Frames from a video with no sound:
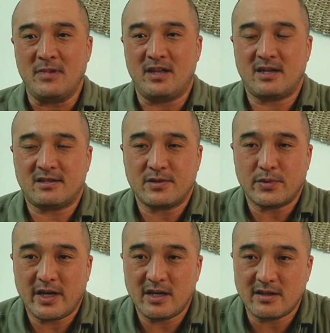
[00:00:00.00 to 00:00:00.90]
and that's the
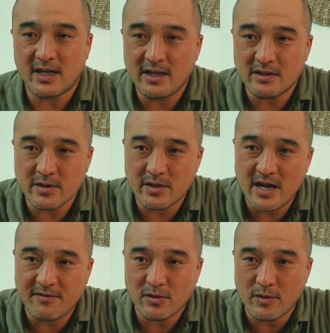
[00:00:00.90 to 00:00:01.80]
way that it's going to
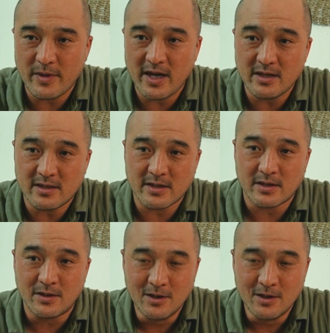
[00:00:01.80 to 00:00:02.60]
have to remain until